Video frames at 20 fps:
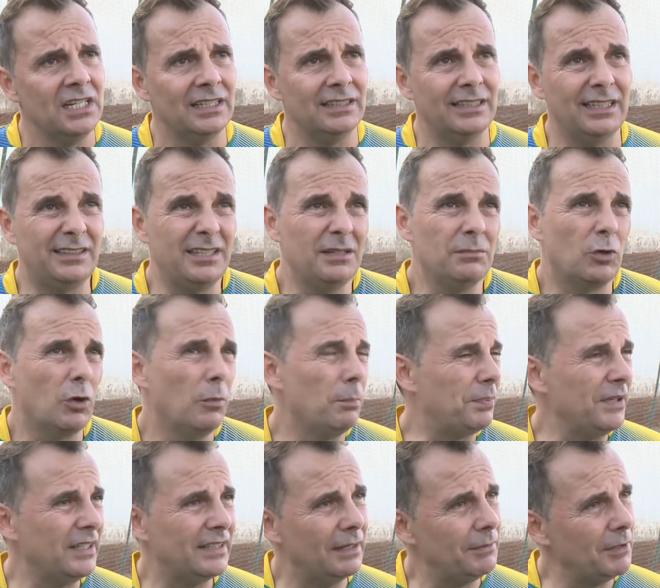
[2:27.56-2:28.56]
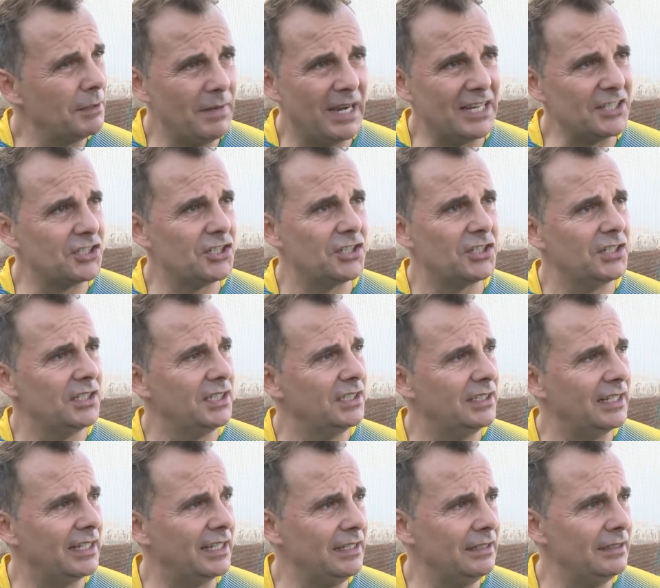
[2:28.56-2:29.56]
the team compete every match,
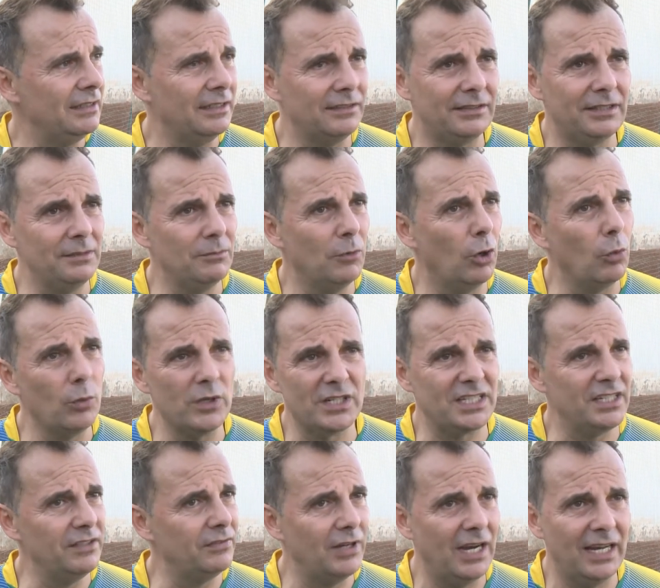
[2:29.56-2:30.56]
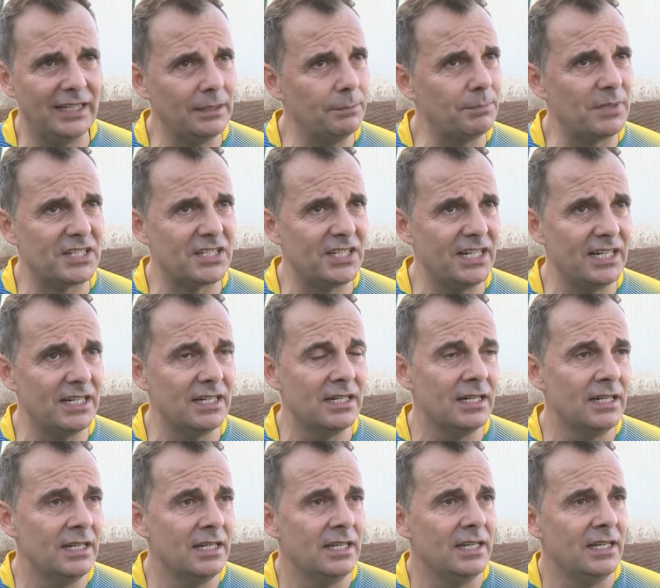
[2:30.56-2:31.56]
and the team always give 100%,
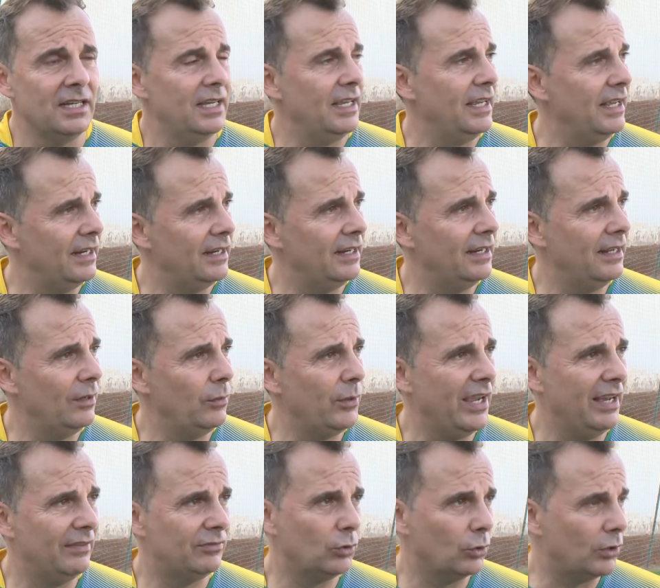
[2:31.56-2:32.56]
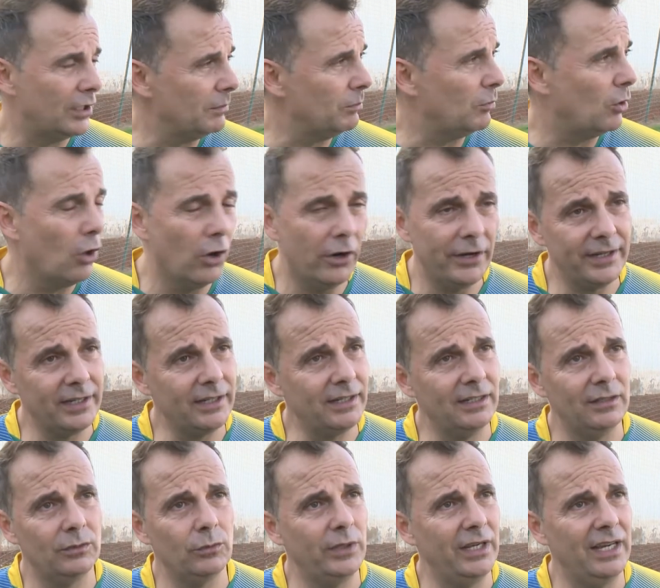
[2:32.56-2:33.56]
and we have to keep going,
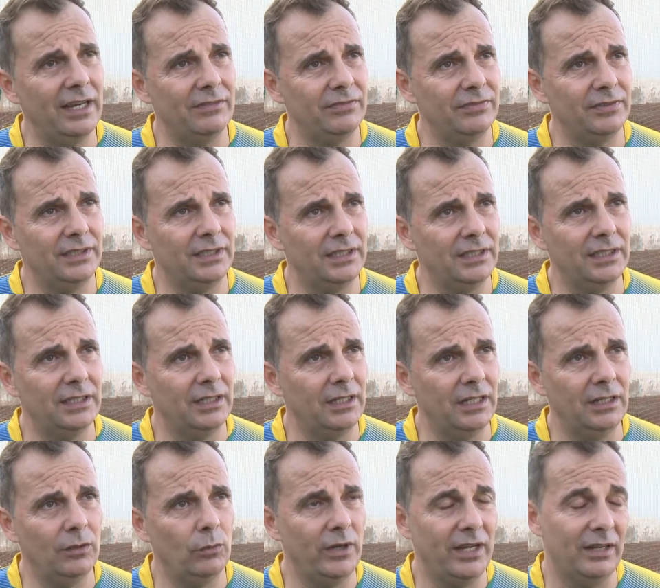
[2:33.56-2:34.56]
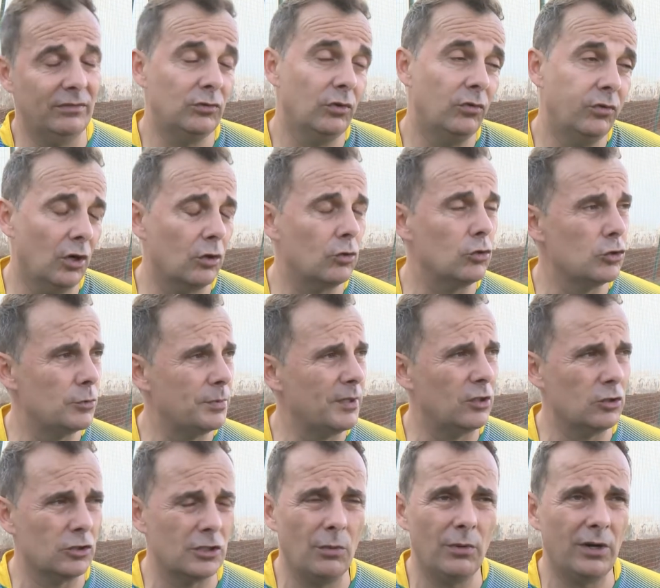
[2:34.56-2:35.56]
and we have to focus,
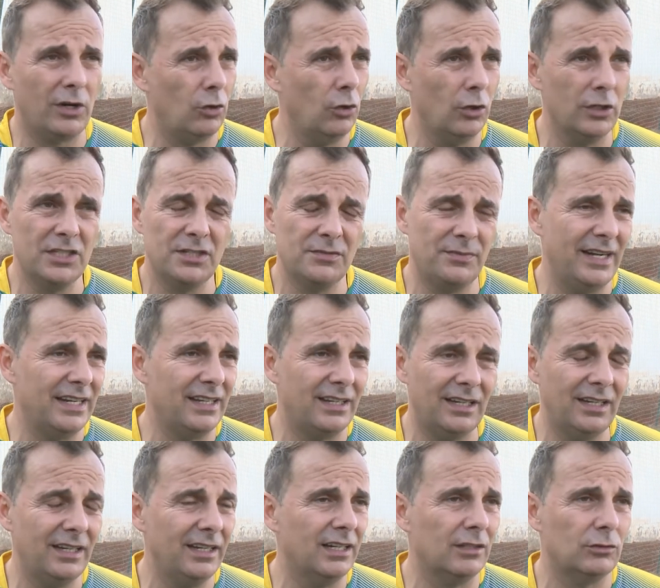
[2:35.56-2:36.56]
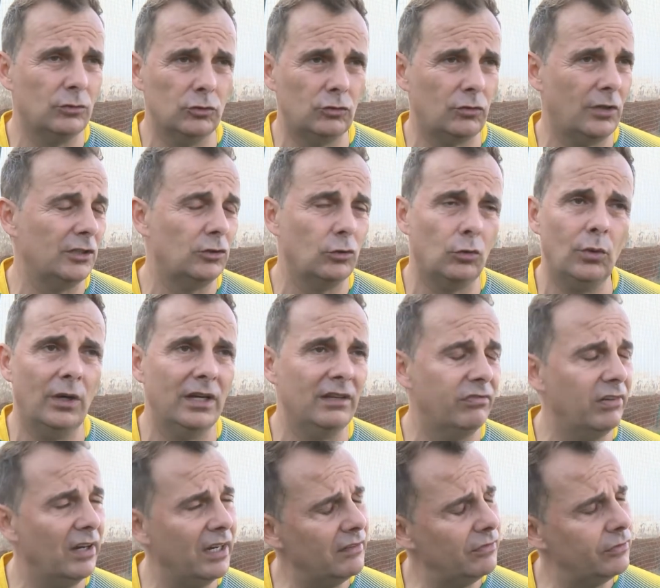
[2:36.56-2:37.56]
because our goal is very clear, to try to
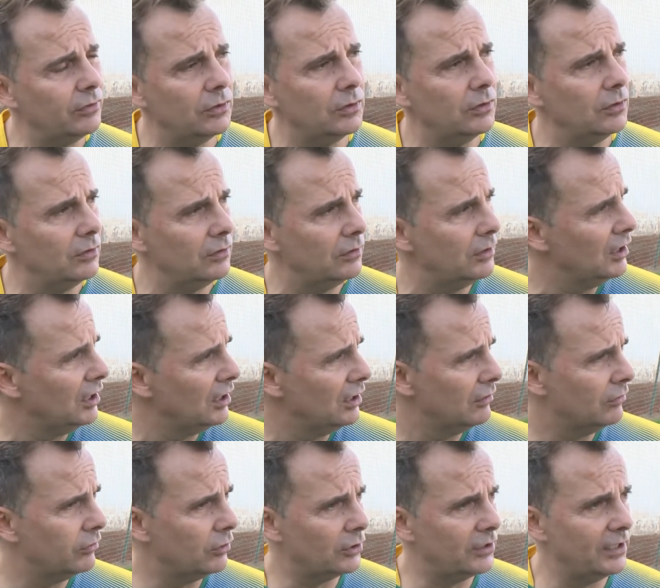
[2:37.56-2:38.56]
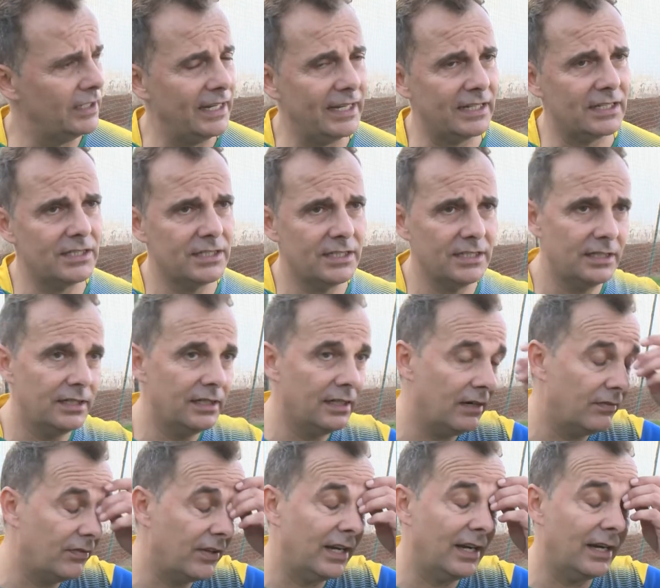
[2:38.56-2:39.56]
qualify for the next
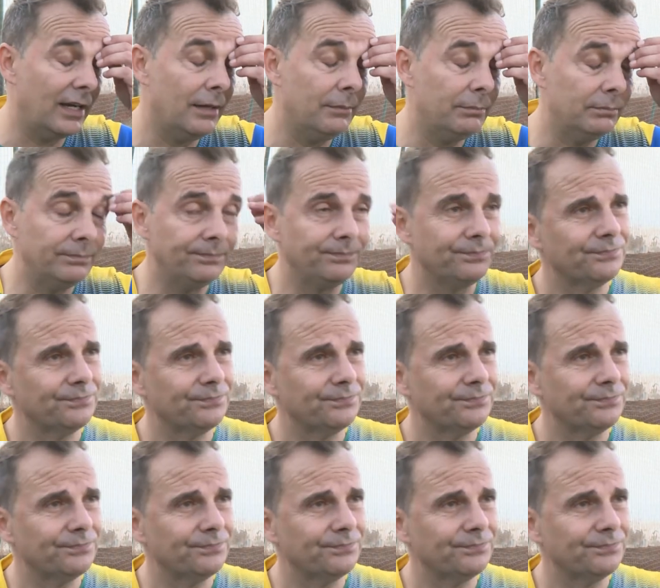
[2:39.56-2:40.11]
African Cup.